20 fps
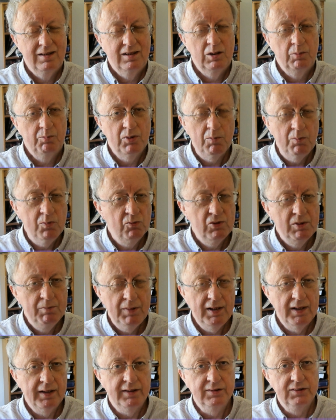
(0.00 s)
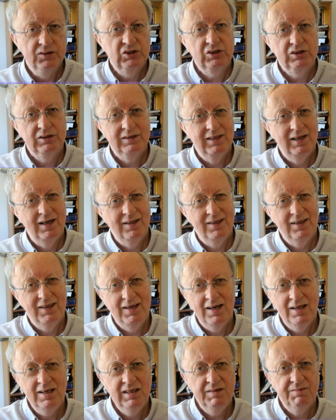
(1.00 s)
The problem remains, at the
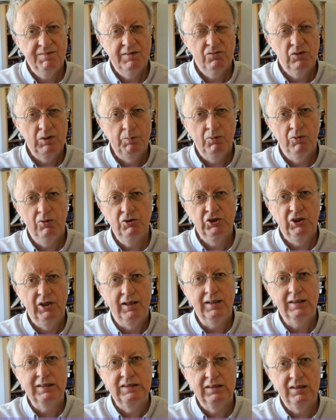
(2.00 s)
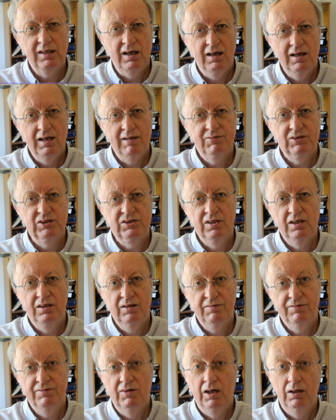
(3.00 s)
end of every project, I have to send a
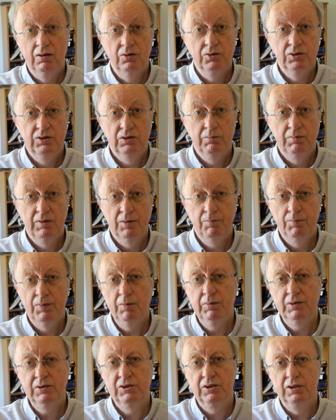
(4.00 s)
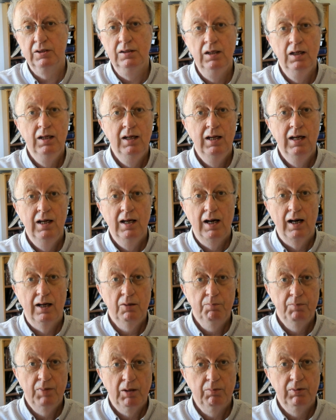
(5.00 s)
file on to my publisher, and a
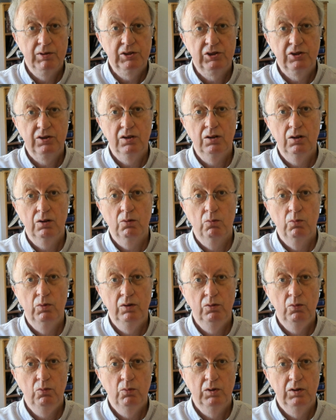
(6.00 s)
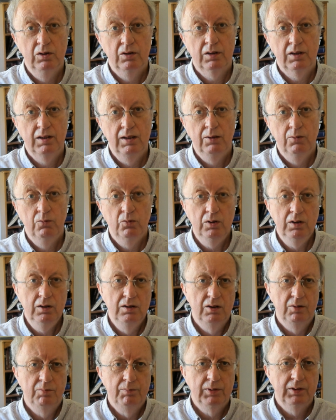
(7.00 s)
publisher will work in
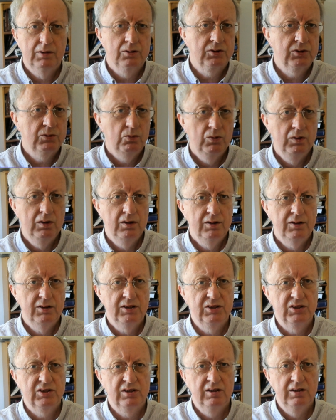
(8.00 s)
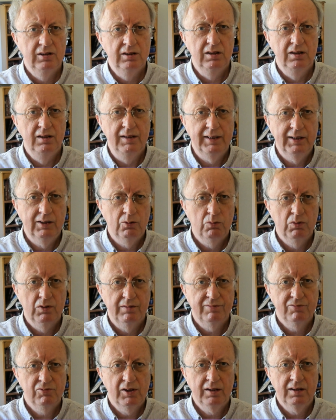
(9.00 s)
Word because Word is the lingua
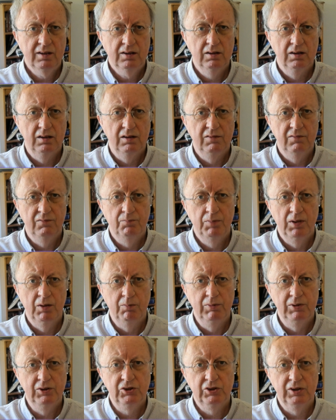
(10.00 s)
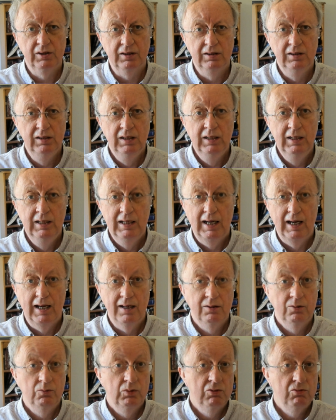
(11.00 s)
franca of publishing
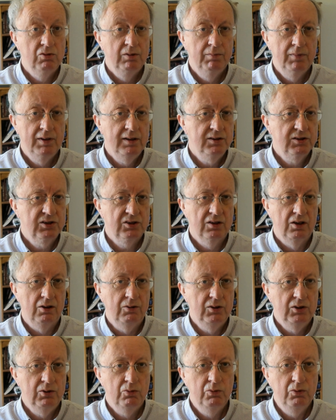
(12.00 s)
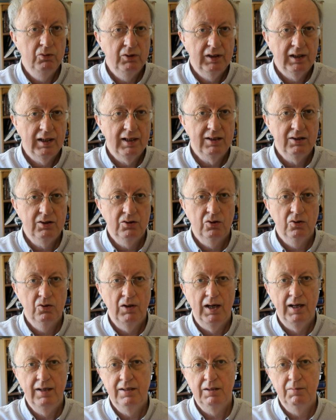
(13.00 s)
and will remain so. You will get your
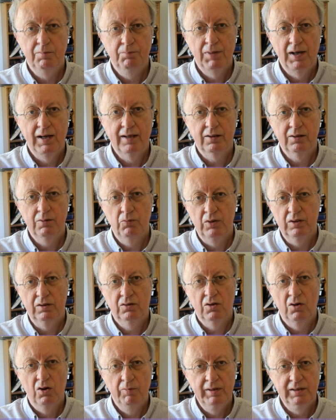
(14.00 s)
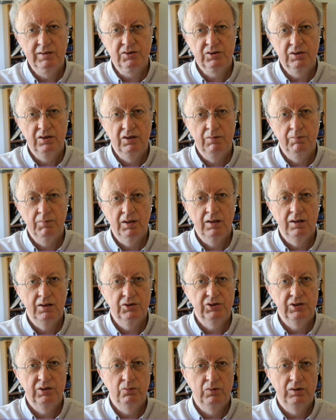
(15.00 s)
edit back with comments in the
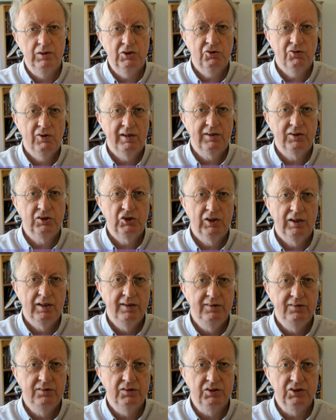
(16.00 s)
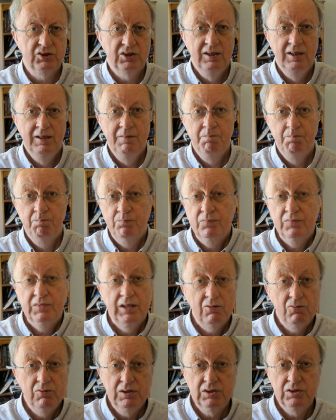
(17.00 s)
margin, with track changes.
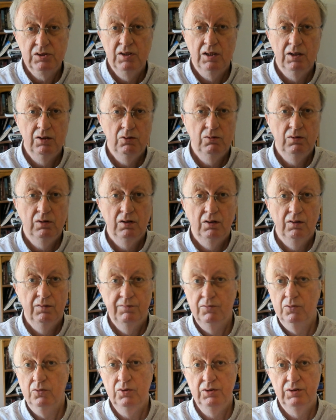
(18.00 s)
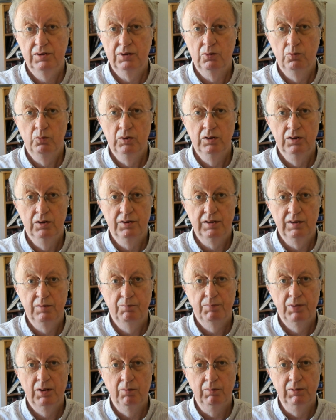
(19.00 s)
There is no avoiding Word in
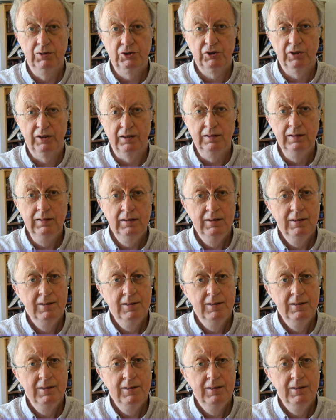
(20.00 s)
publishing.